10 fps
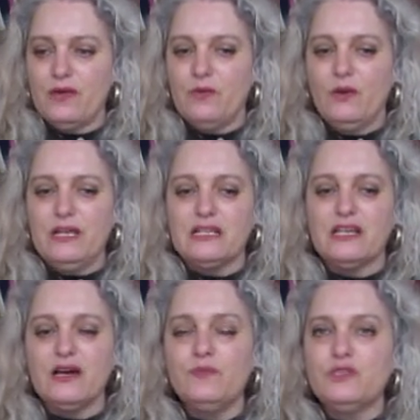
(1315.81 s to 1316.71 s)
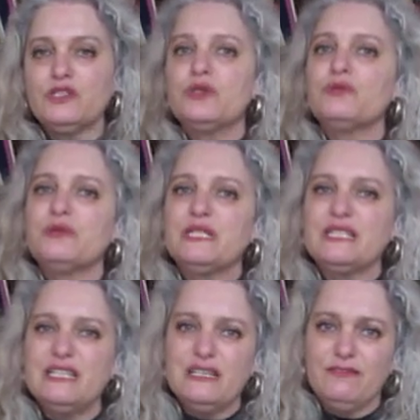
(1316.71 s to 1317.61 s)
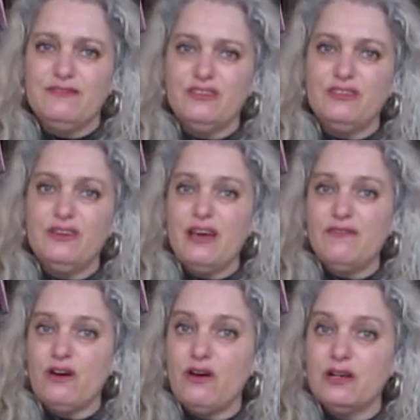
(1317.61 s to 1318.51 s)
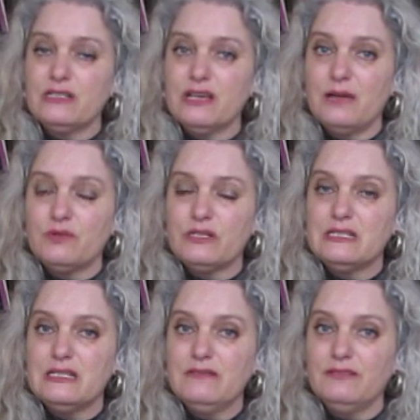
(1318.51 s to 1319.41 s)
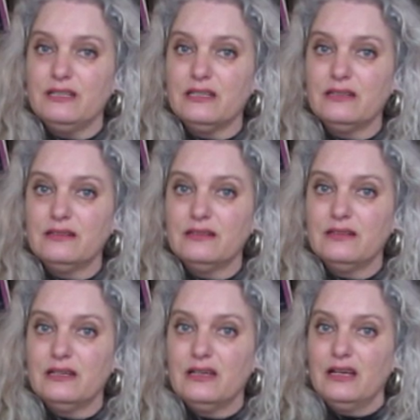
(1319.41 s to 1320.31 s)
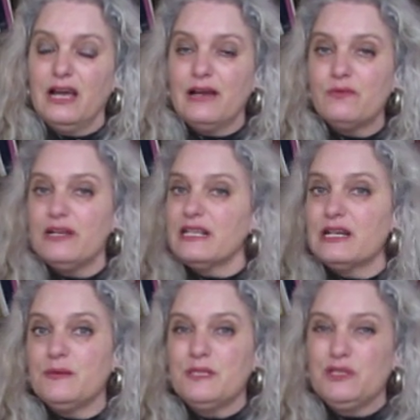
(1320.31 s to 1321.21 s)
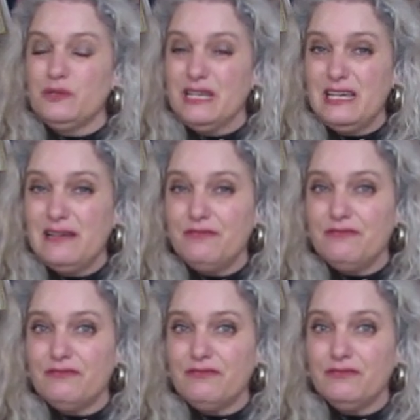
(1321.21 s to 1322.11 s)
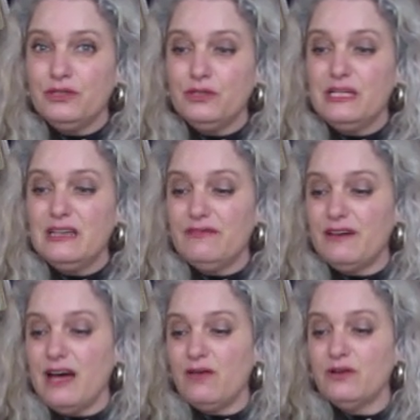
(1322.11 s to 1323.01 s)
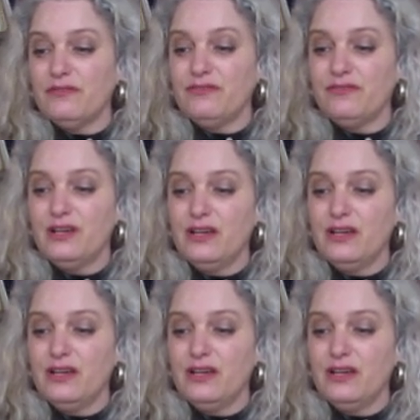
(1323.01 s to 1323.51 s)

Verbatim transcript: when it comes to receive, you have a hard time receiving. And when it comes to give, you give out of